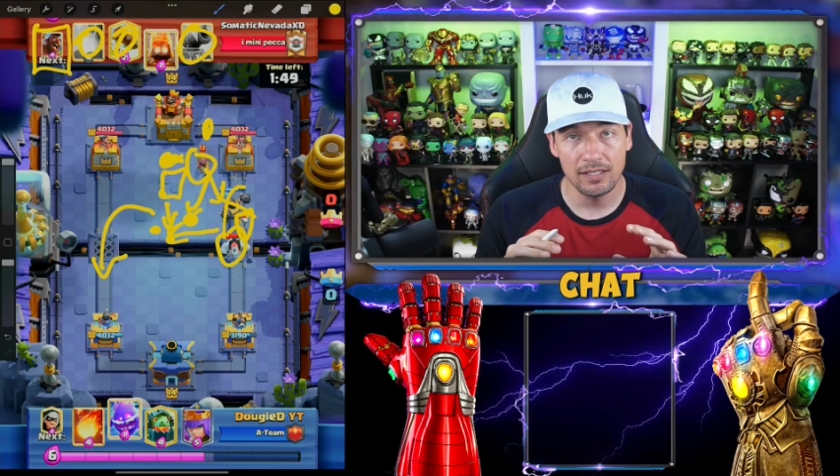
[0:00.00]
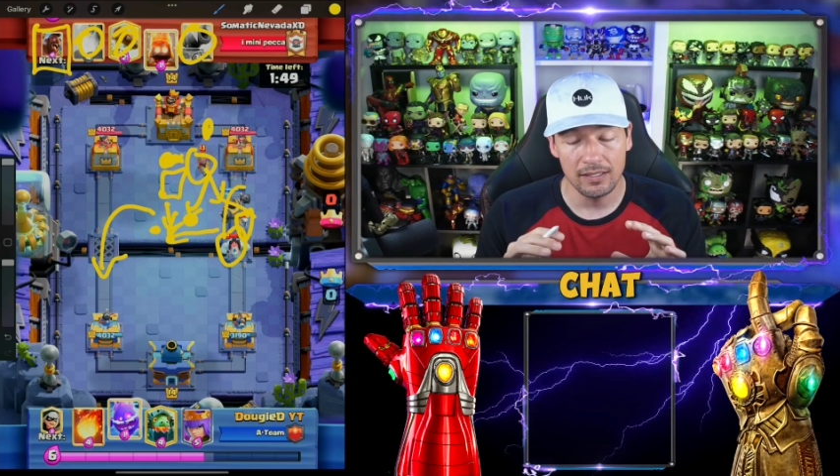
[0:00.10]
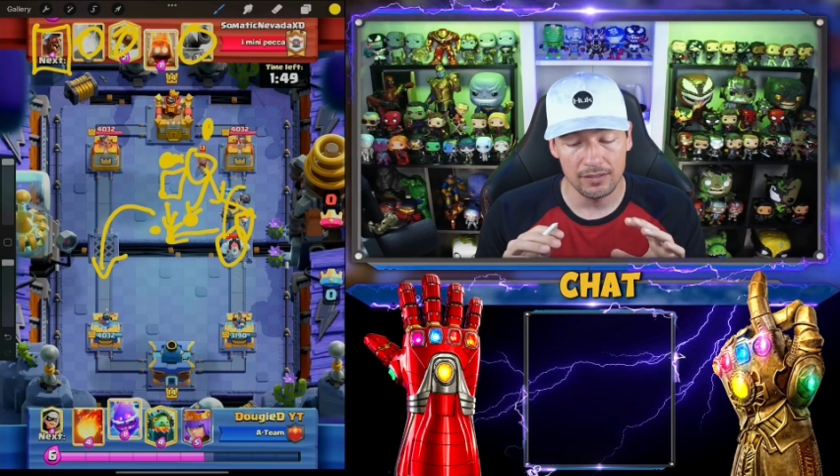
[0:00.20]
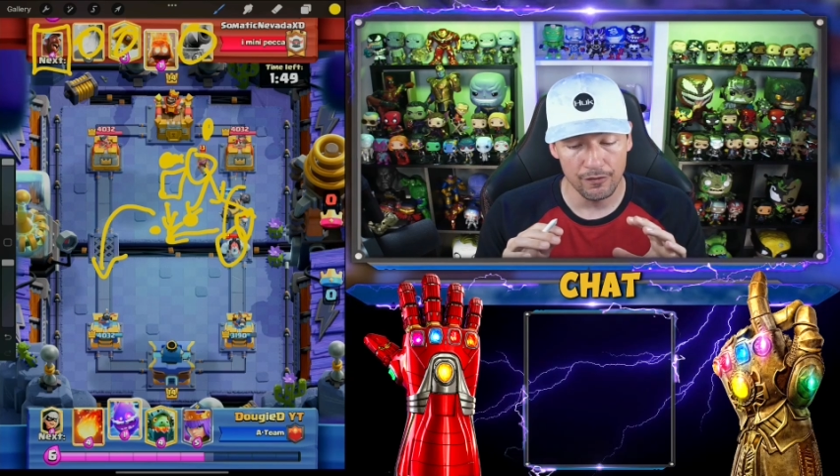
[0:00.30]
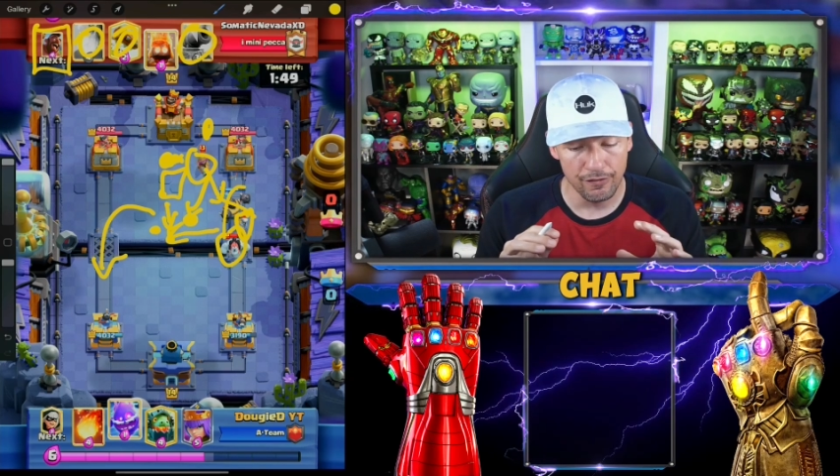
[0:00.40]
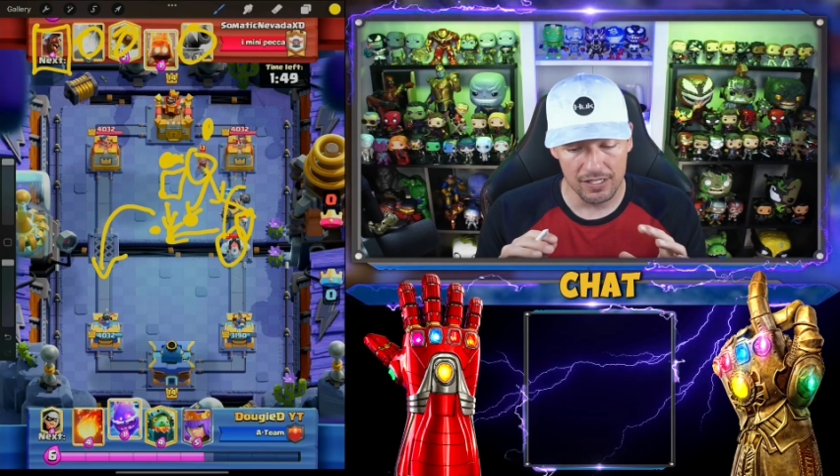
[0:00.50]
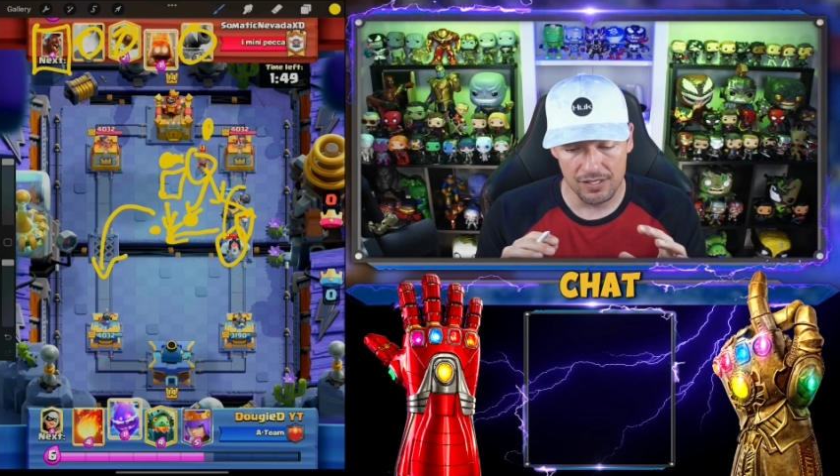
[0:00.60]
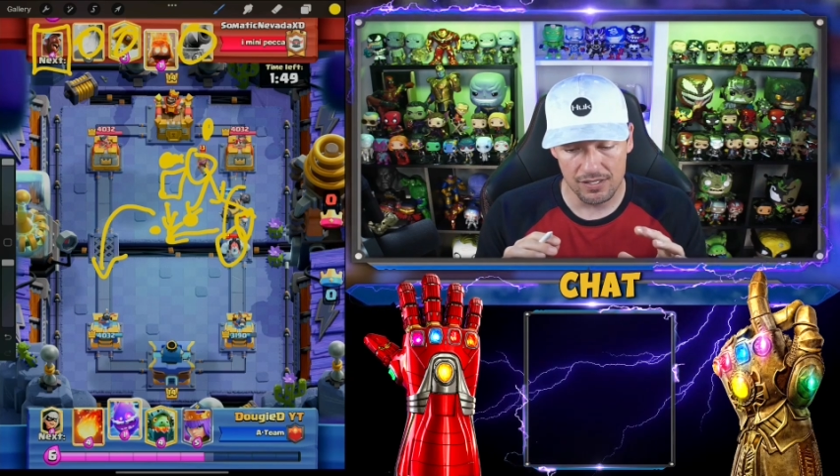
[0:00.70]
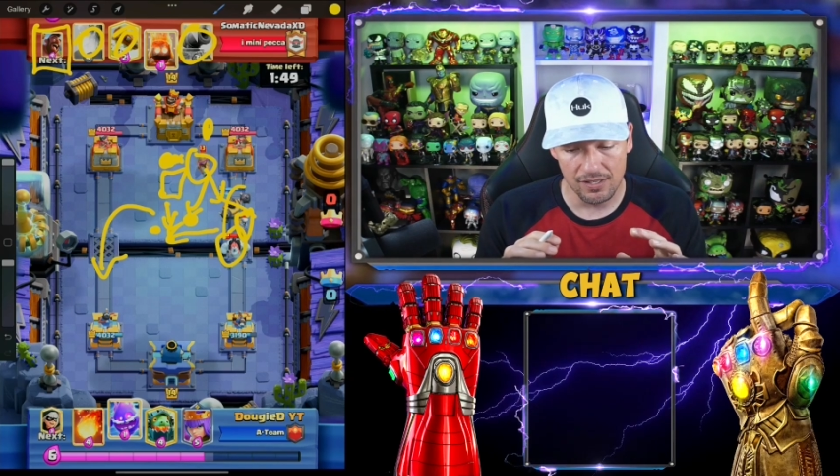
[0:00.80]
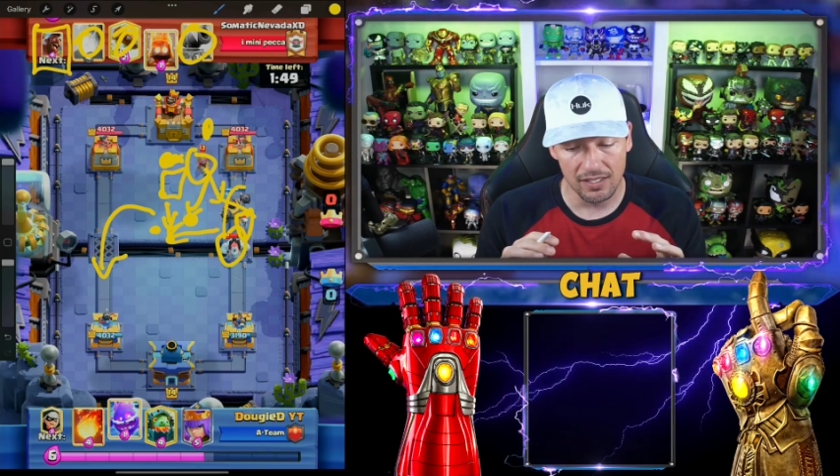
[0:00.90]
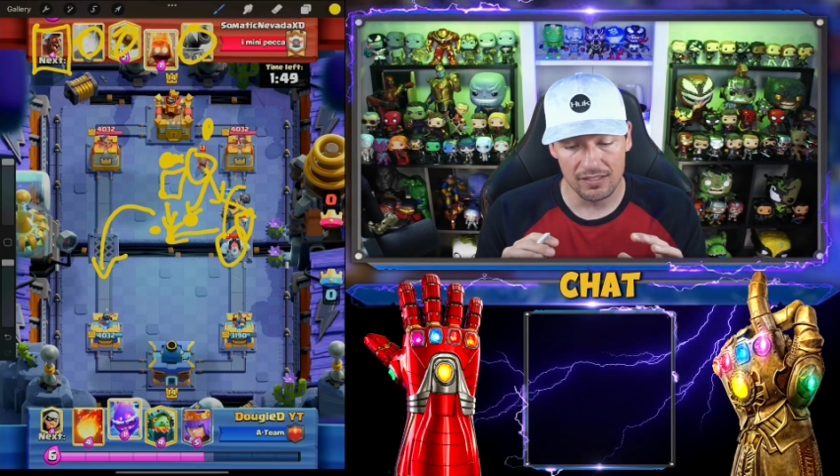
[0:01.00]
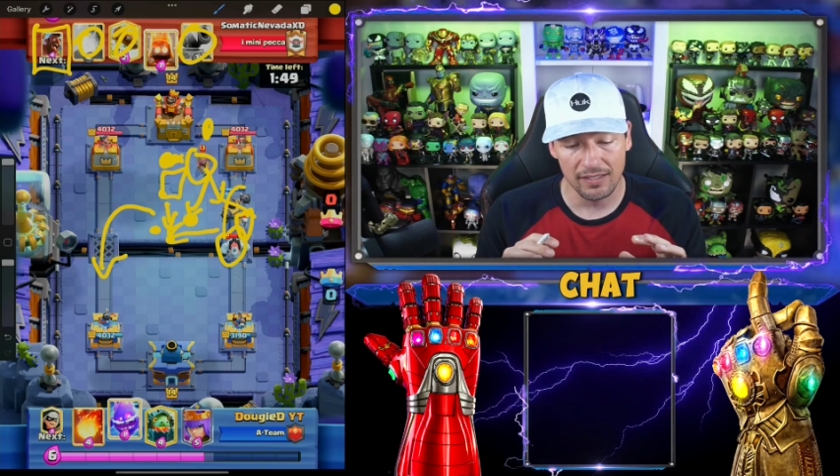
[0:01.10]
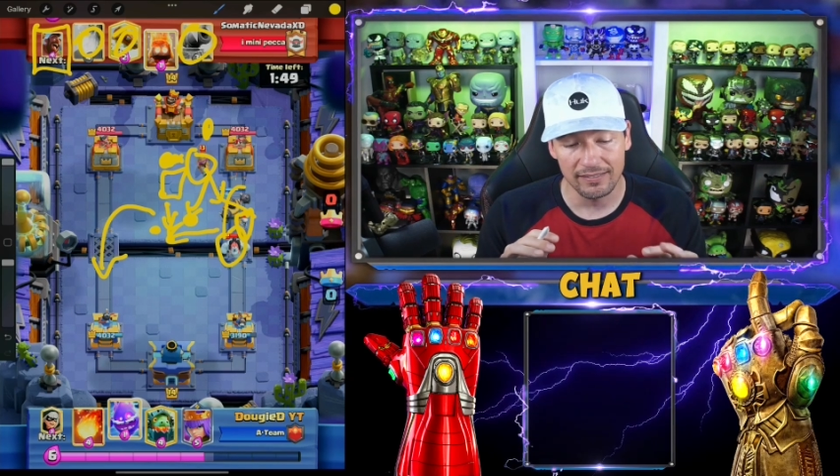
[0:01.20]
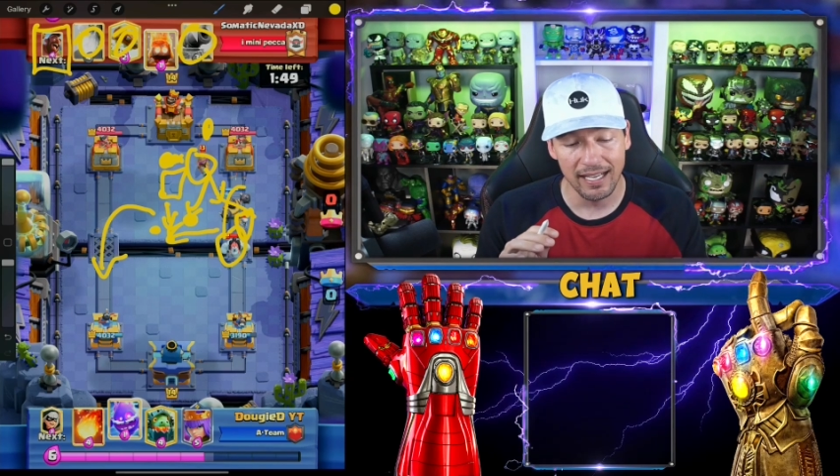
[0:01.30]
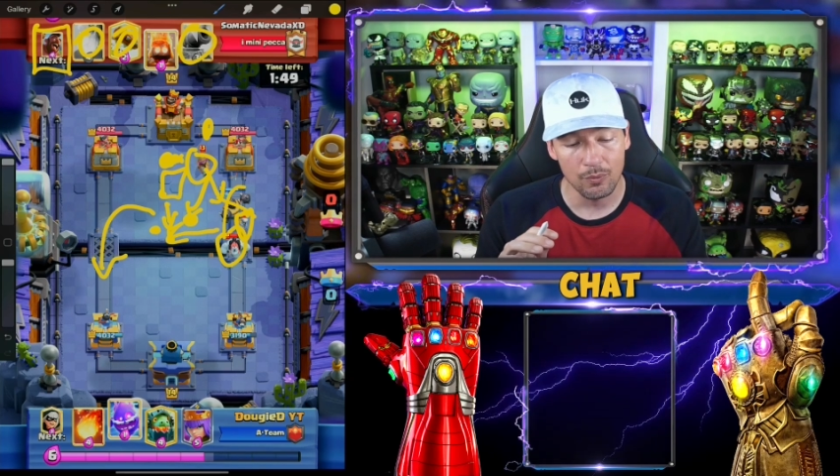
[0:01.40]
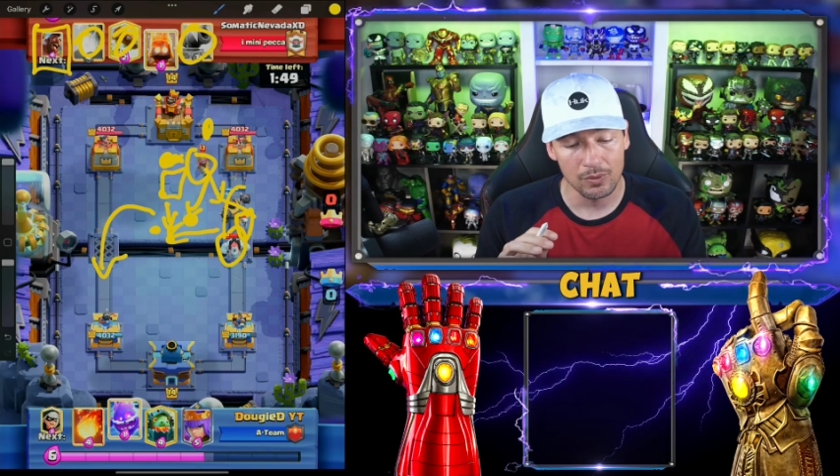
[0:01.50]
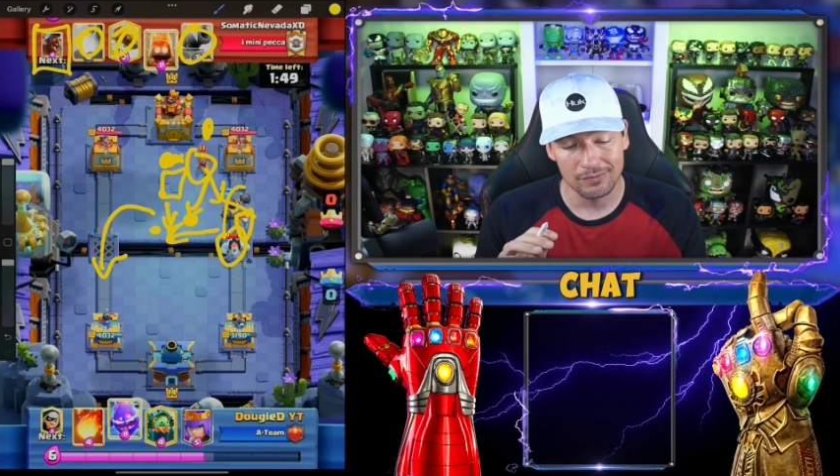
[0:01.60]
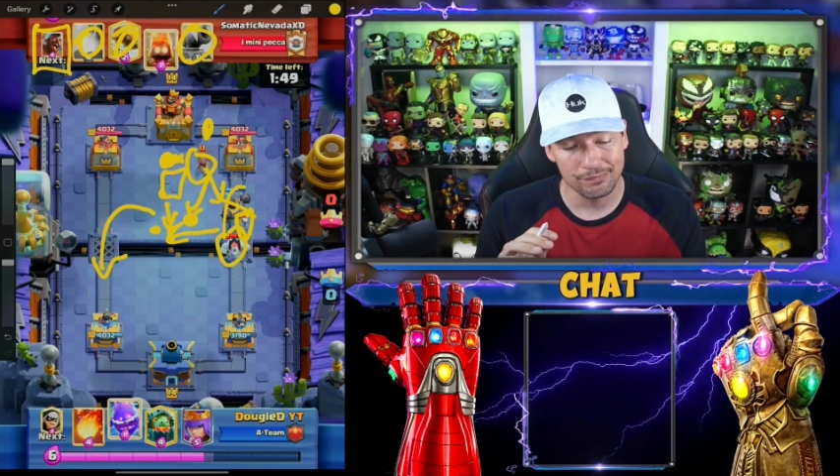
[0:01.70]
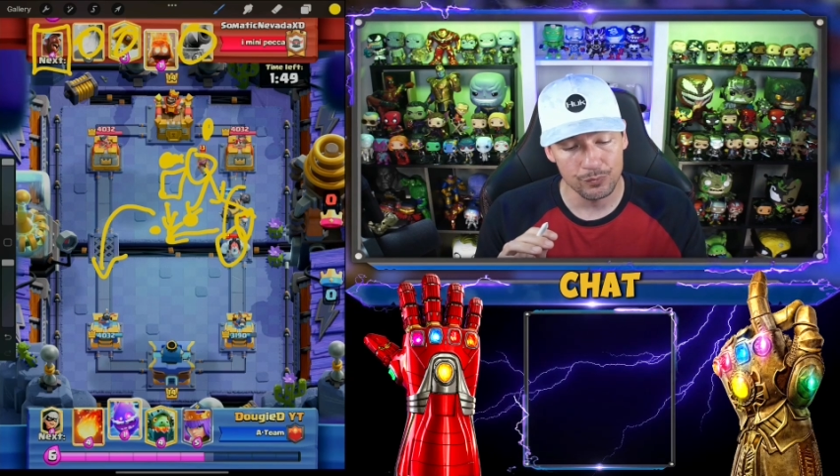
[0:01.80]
and defenses and things like that were